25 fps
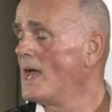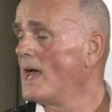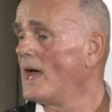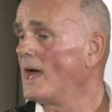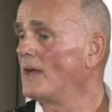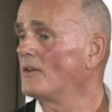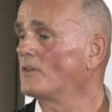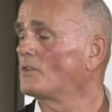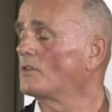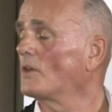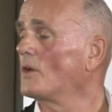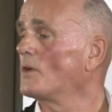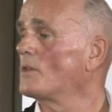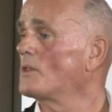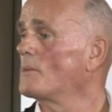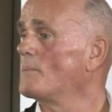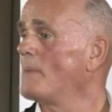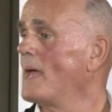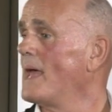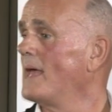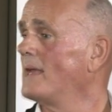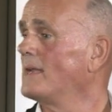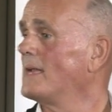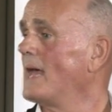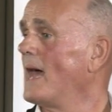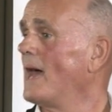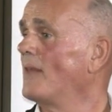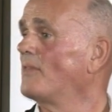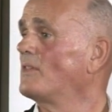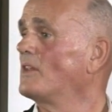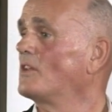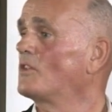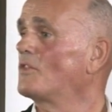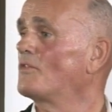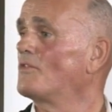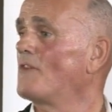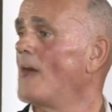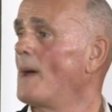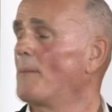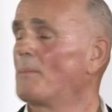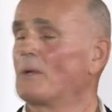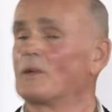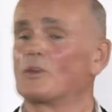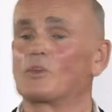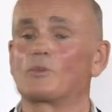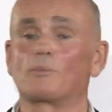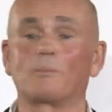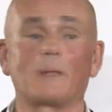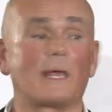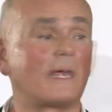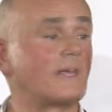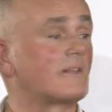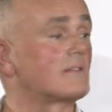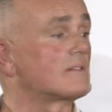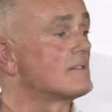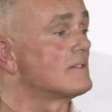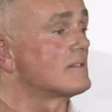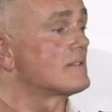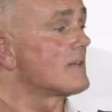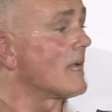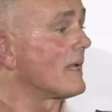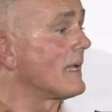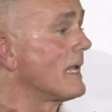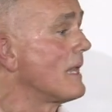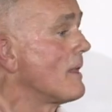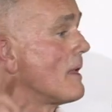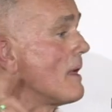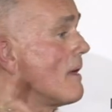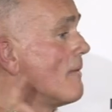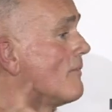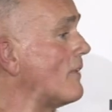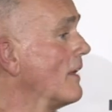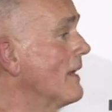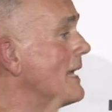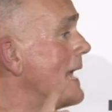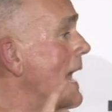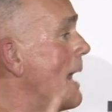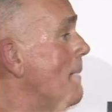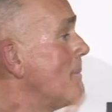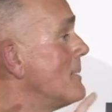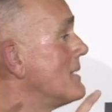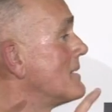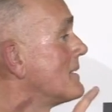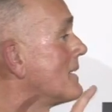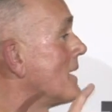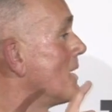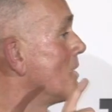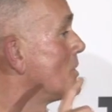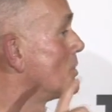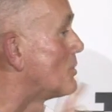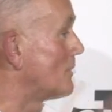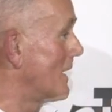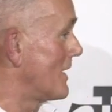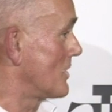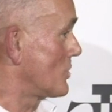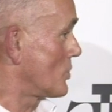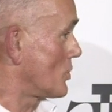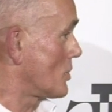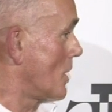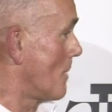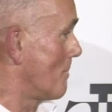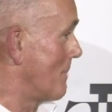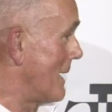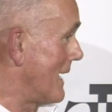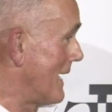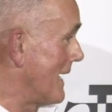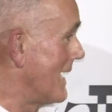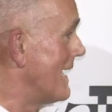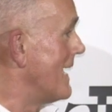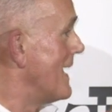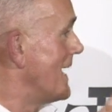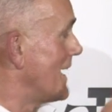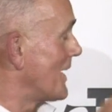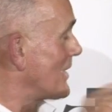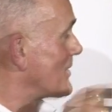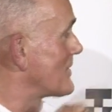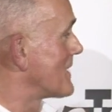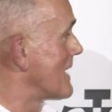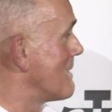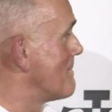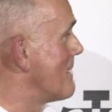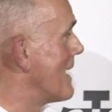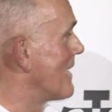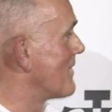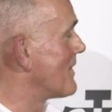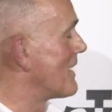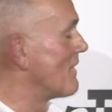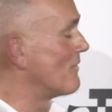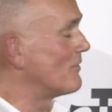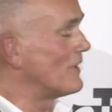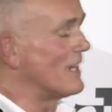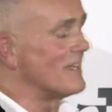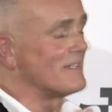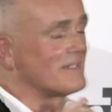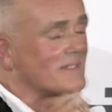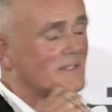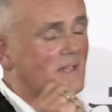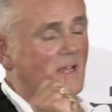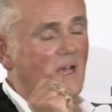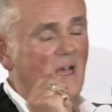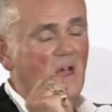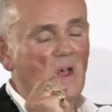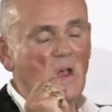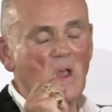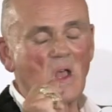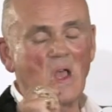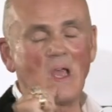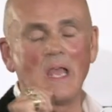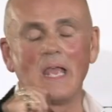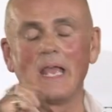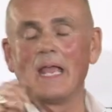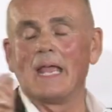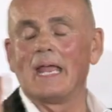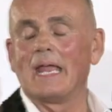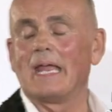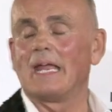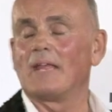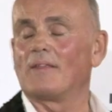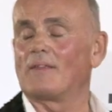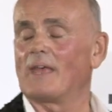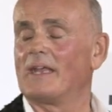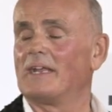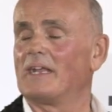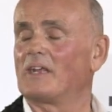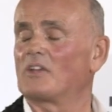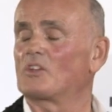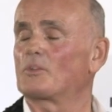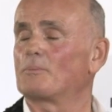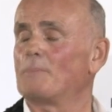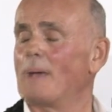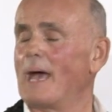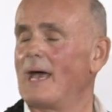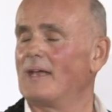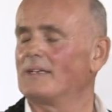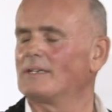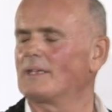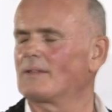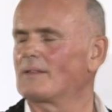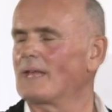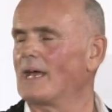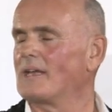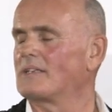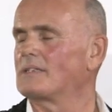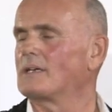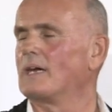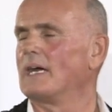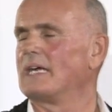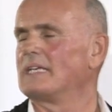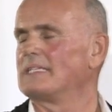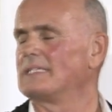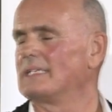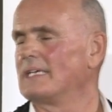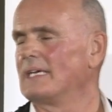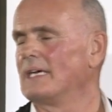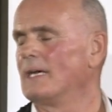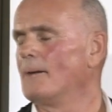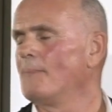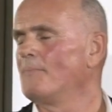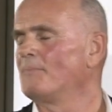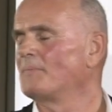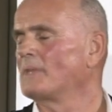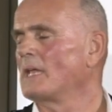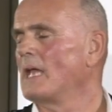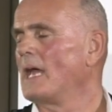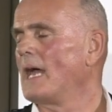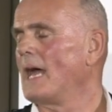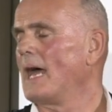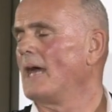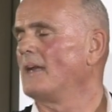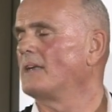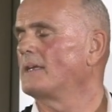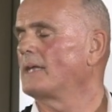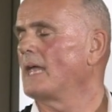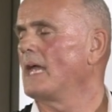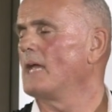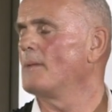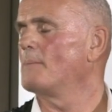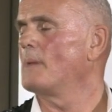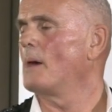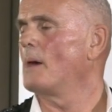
And so the men had this fabulous place, and suddenly they were very happy to go dress shopping because they met their friends there. He then expanded that idea and came